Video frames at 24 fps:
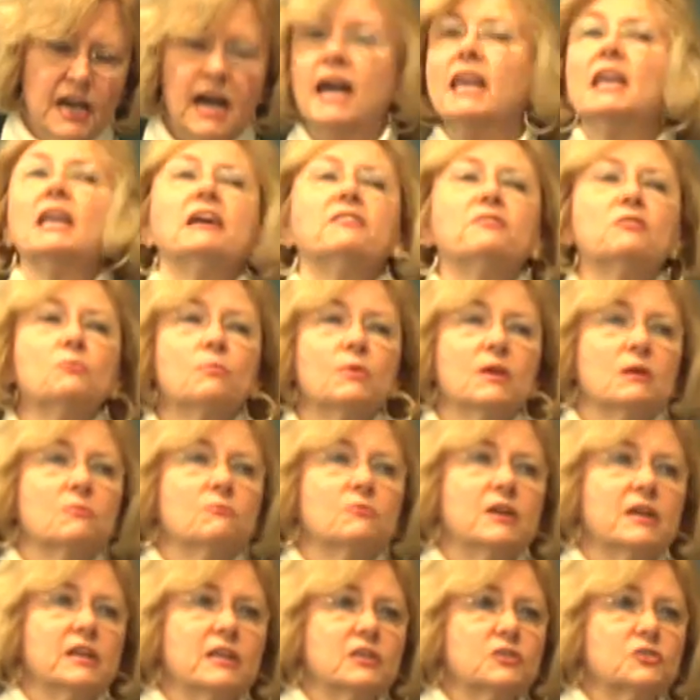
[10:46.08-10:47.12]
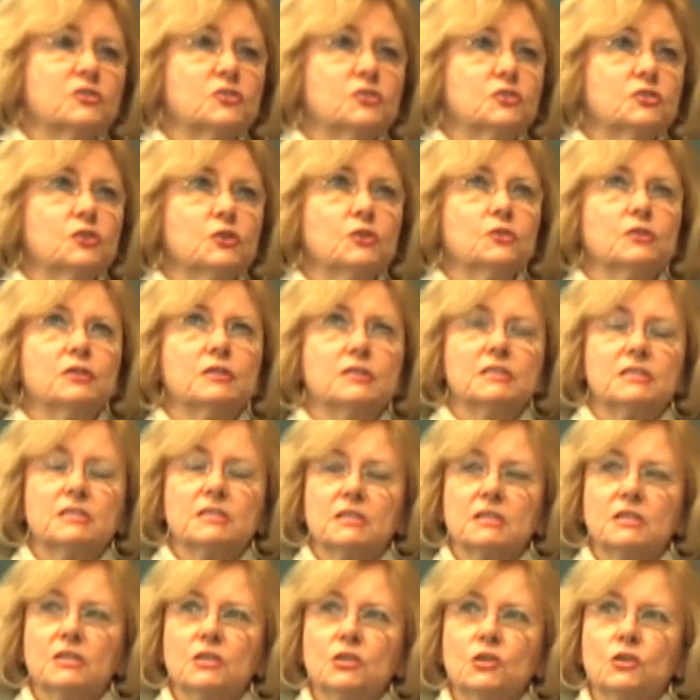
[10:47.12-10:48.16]
I love it when I'm reading
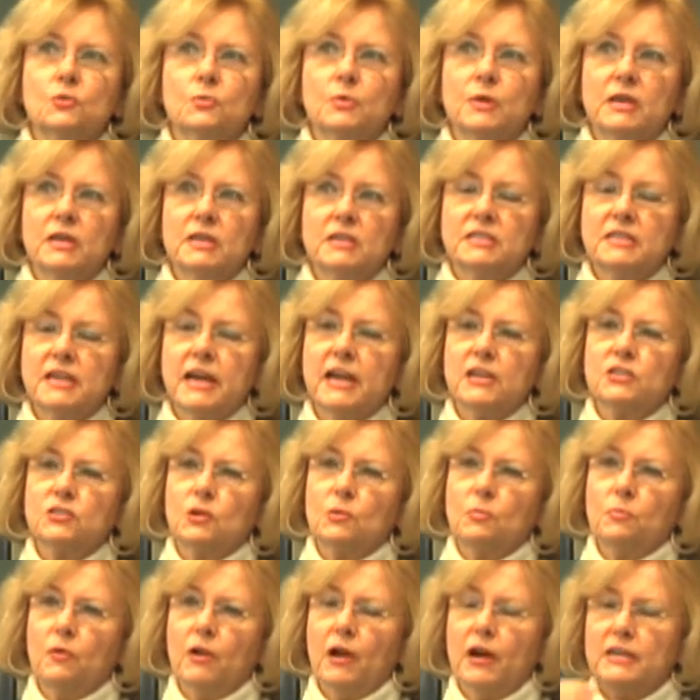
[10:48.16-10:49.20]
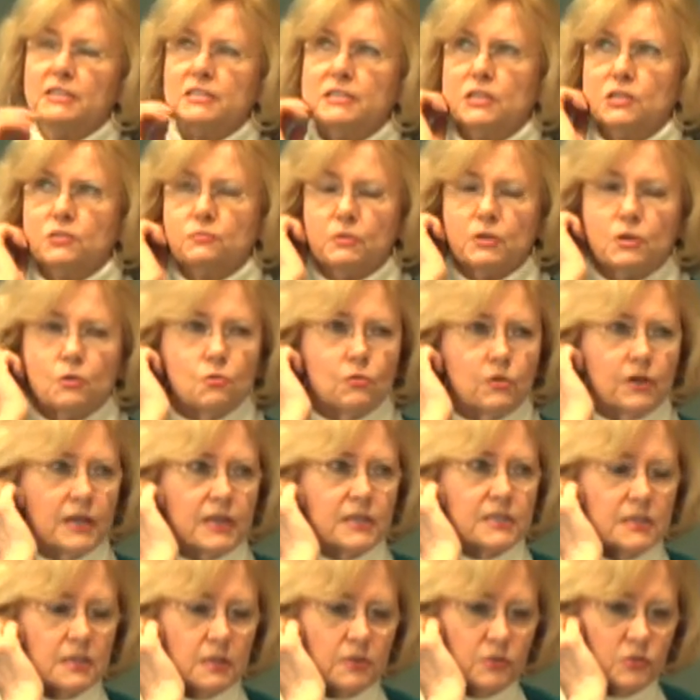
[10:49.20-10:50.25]
students new intakes or process
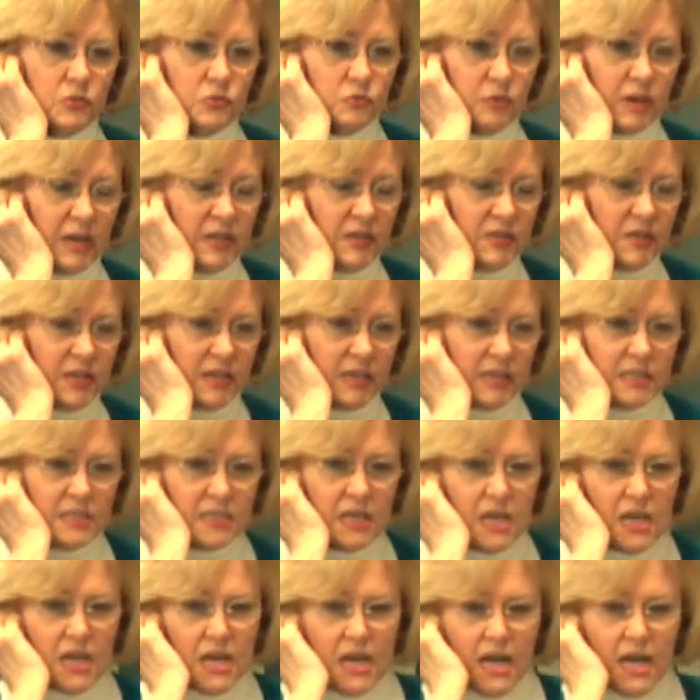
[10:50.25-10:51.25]
recordings, those dread things,